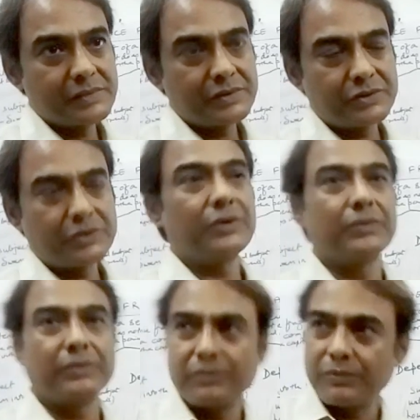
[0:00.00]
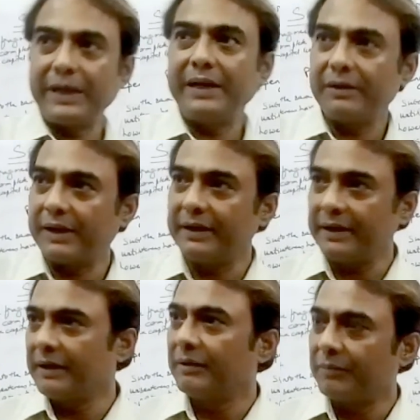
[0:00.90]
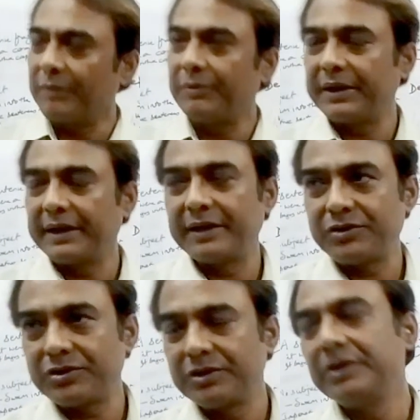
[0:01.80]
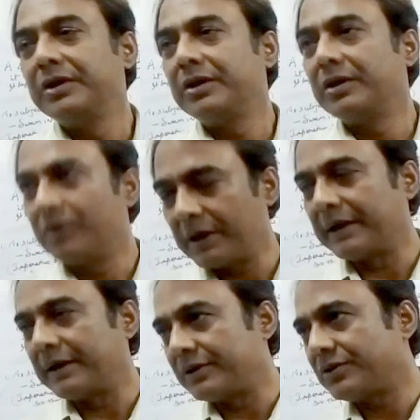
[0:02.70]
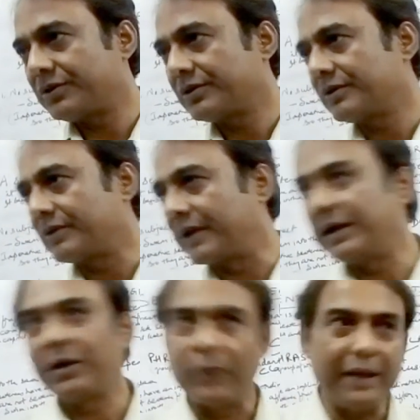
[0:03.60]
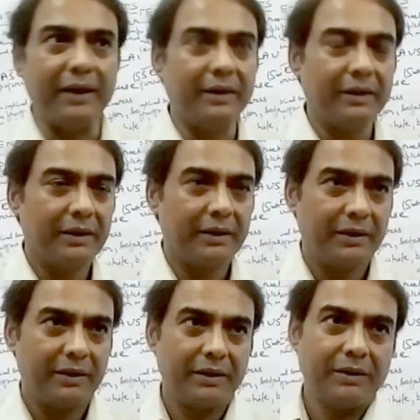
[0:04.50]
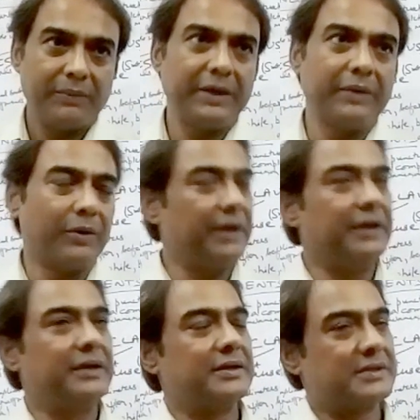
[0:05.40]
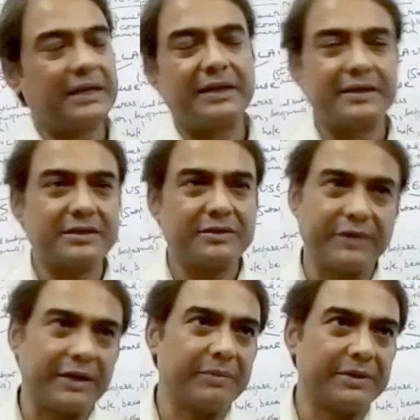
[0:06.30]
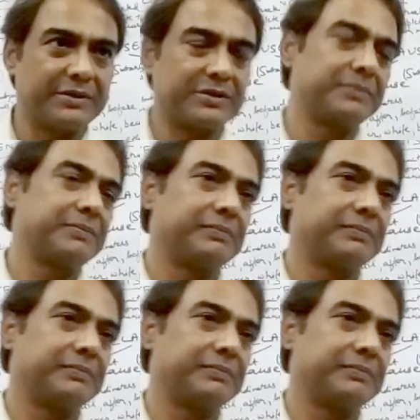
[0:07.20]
So while writing proper English, good English, writing well, we avoid sentence fragments.